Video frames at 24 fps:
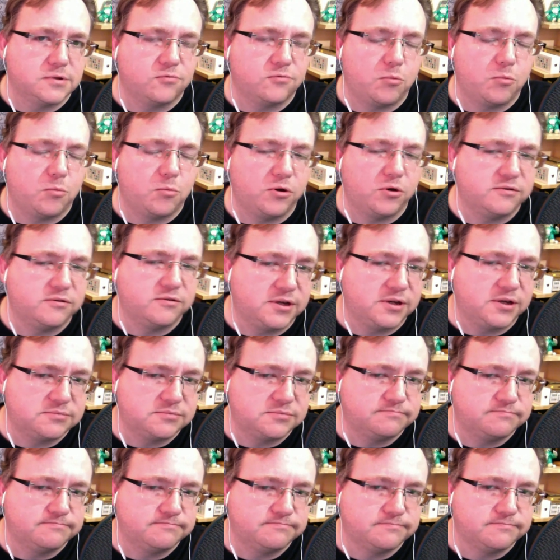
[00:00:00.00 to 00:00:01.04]
4.6,
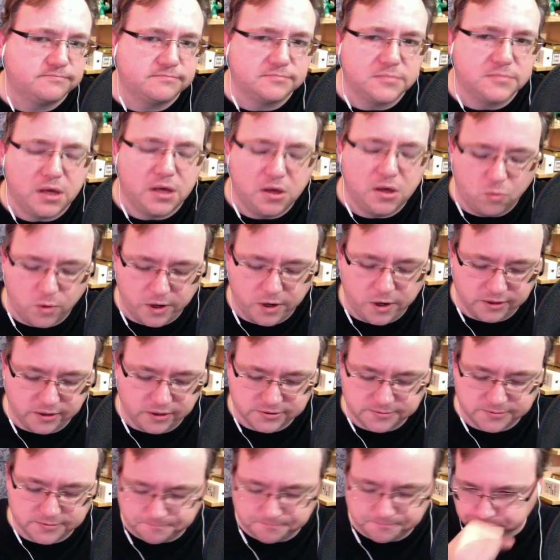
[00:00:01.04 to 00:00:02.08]
one of those.